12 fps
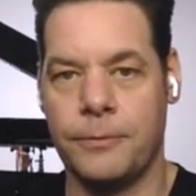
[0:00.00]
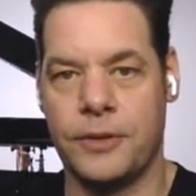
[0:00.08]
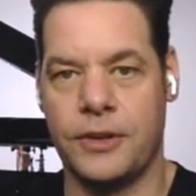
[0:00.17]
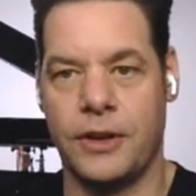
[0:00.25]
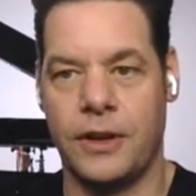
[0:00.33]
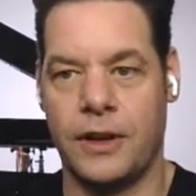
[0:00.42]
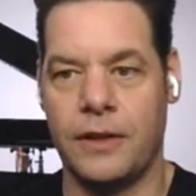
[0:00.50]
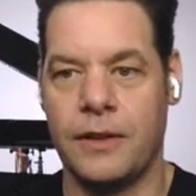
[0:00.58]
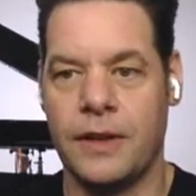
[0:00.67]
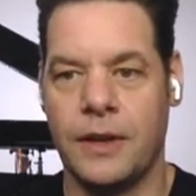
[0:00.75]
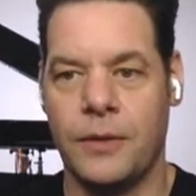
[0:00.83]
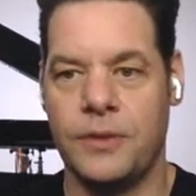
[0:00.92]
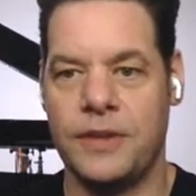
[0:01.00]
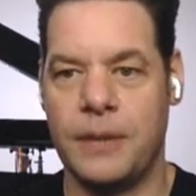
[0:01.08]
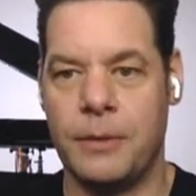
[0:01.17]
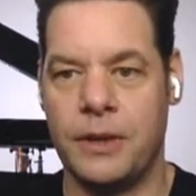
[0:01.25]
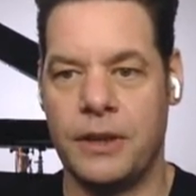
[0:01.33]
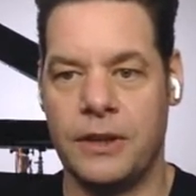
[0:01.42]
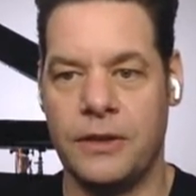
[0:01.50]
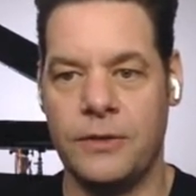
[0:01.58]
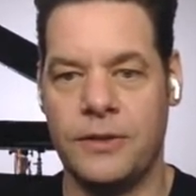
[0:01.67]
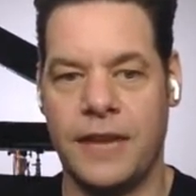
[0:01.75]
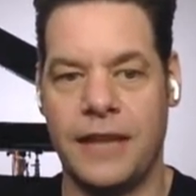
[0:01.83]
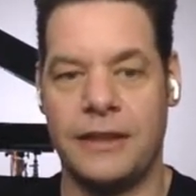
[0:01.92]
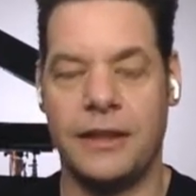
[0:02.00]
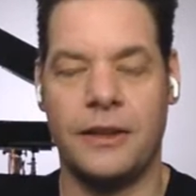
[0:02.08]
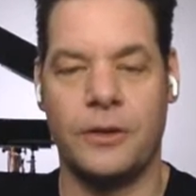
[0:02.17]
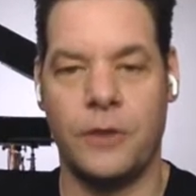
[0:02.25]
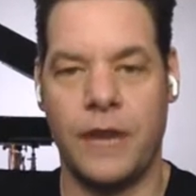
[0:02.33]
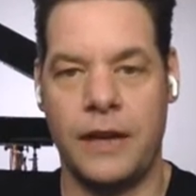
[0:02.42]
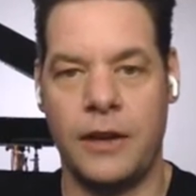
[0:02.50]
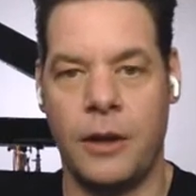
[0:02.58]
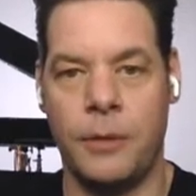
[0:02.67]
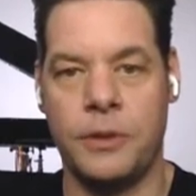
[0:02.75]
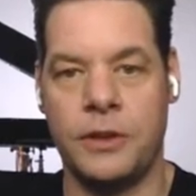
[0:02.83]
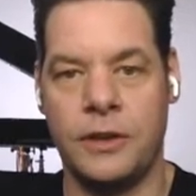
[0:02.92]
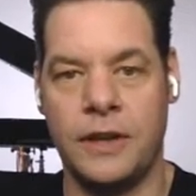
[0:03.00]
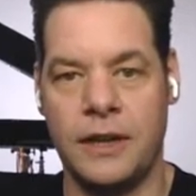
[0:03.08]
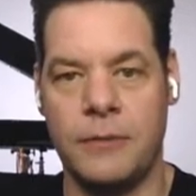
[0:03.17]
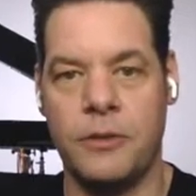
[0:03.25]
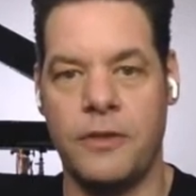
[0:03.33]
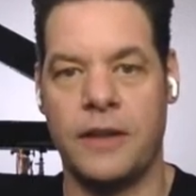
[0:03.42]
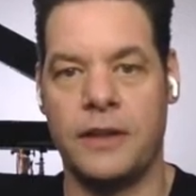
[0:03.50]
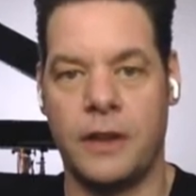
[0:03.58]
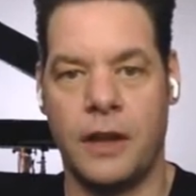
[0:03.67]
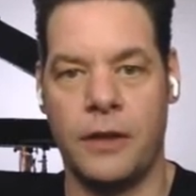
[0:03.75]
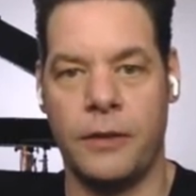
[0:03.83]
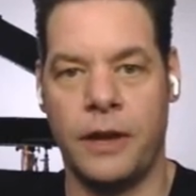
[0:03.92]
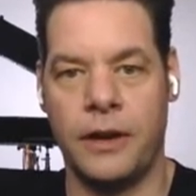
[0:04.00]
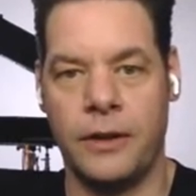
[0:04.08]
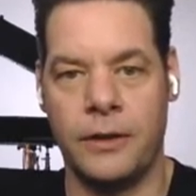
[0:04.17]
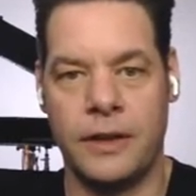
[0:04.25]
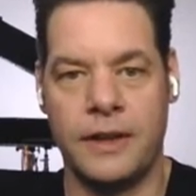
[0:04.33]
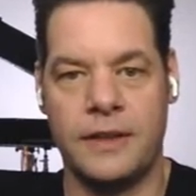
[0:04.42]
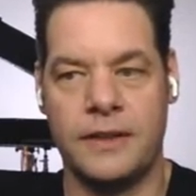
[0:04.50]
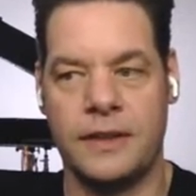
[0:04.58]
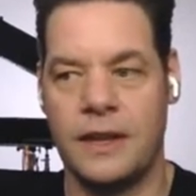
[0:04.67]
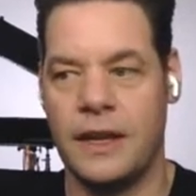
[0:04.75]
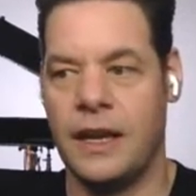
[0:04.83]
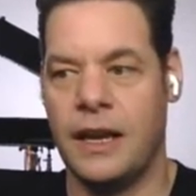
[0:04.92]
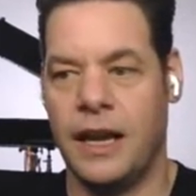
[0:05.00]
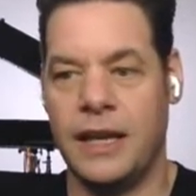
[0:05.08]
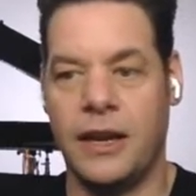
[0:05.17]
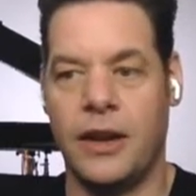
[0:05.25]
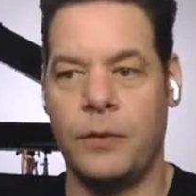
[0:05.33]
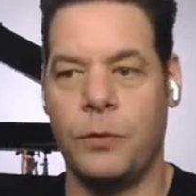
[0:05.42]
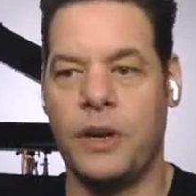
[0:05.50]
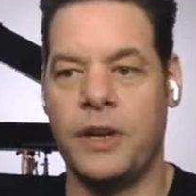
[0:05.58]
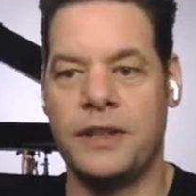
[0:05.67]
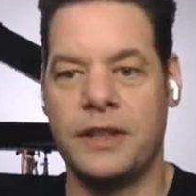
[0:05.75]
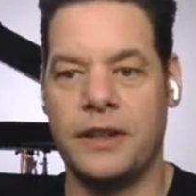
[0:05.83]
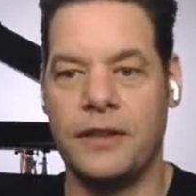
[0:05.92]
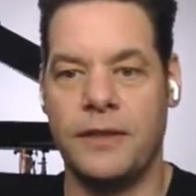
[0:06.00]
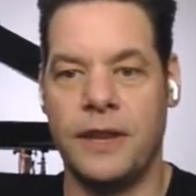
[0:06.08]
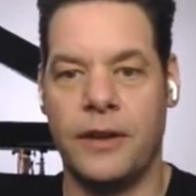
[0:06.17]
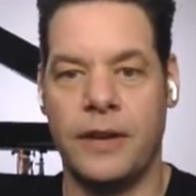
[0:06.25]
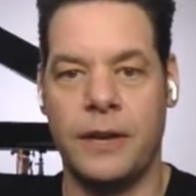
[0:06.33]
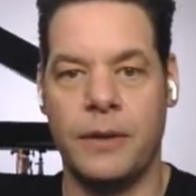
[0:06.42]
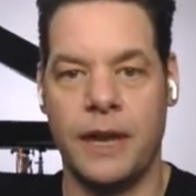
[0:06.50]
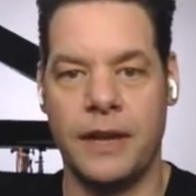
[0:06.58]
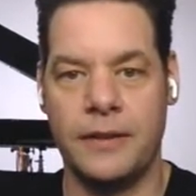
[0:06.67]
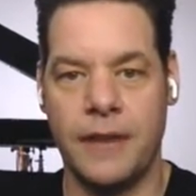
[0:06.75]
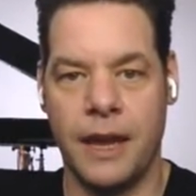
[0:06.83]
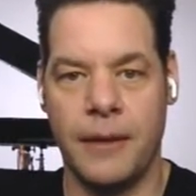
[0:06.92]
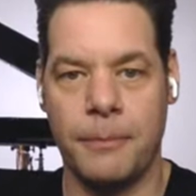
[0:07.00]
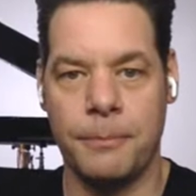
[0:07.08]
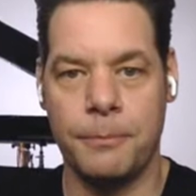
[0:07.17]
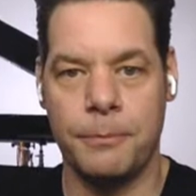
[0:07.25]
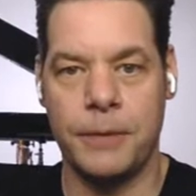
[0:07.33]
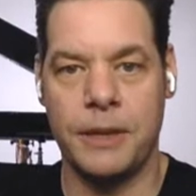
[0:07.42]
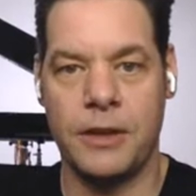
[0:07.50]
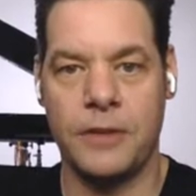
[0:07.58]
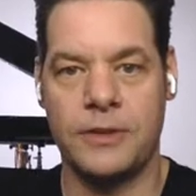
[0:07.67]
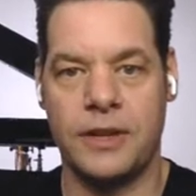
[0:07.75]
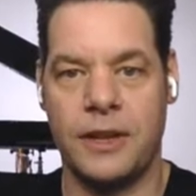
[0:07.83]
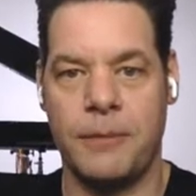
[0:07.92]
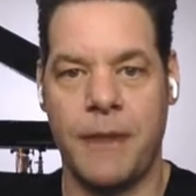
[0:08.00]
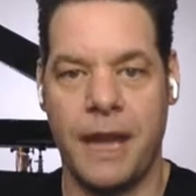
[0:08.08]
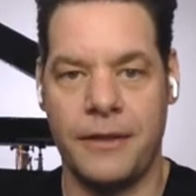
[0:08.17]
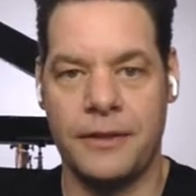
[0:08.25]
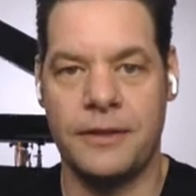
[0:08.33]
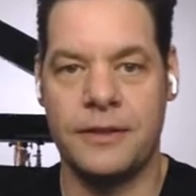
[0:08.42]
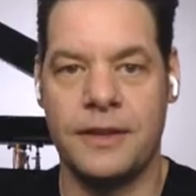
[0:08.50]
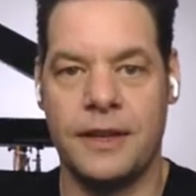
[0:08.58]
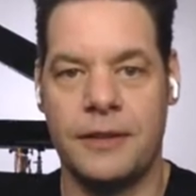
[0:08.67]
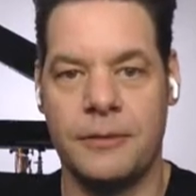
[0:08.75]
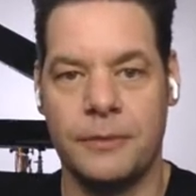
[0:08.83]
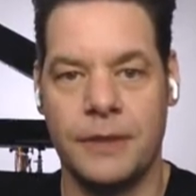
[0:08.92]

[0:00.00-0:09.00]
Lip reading: So I was able to use that to create an opportunity to move out to Colorado because, I wanted to live here anyway, be closer to the mountains and,